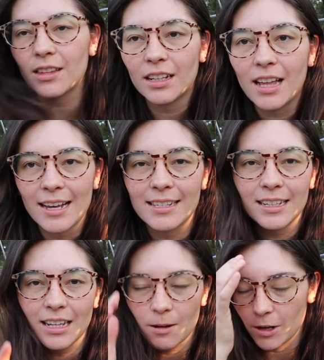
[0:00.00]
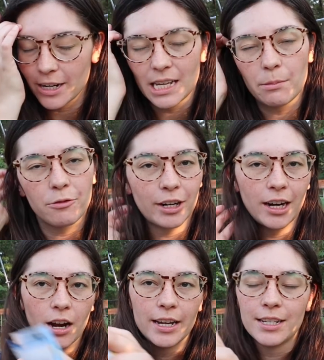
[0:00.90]
The last thing that I wanted to say before I
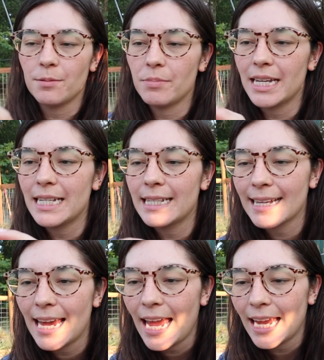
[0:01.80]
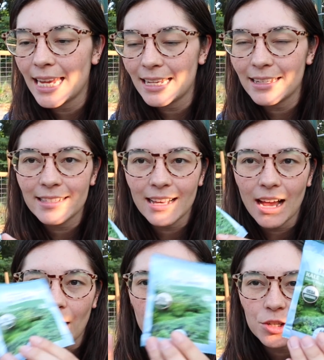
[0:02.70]
got into biz is
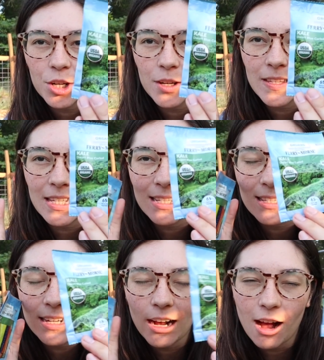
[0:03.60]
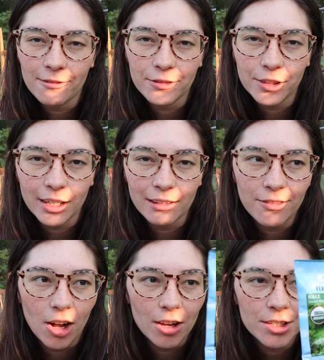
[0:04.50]
I wanna show you the seeds that I got for
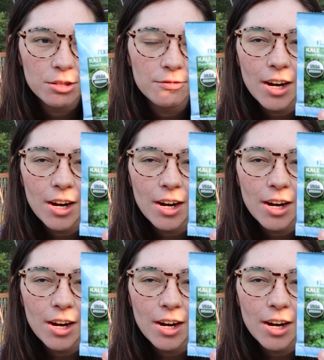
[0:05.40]
fall so